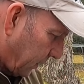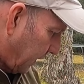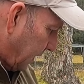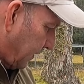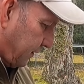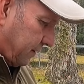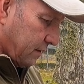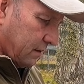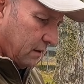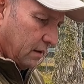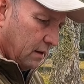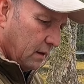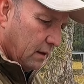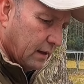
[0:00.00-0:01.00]
Yes.
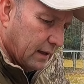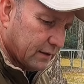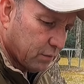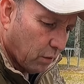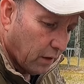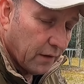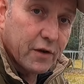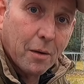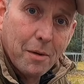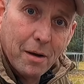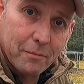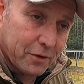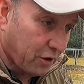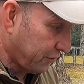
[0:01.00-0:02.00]
That's why they've come
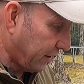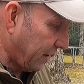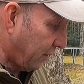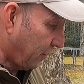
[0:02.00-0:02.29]
up, because they're